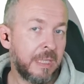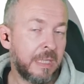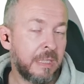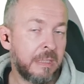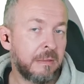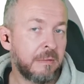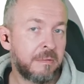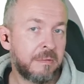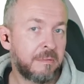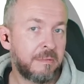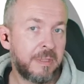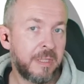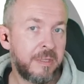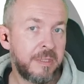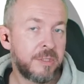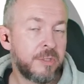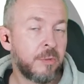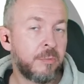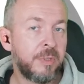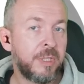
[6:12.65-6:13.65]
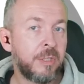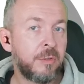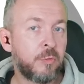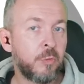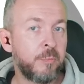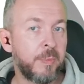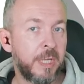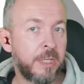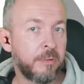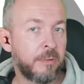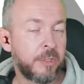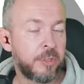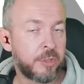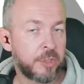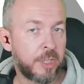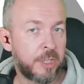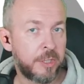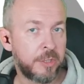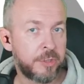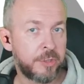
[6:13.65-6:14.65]
and there is no need to manually
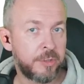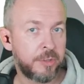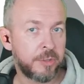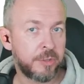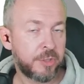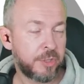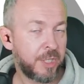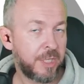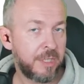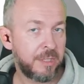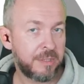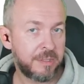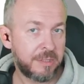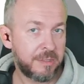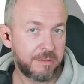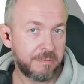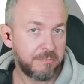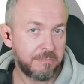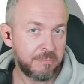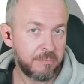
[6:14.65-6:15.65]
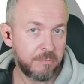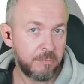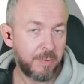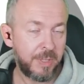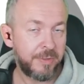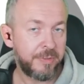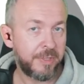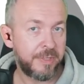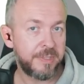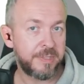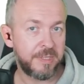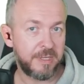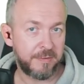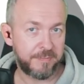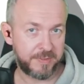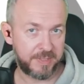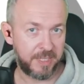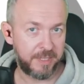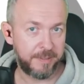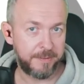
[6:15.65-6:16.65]
charge the shades when there is
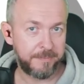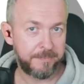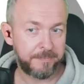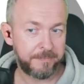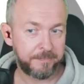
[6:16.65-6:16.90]
enough sun.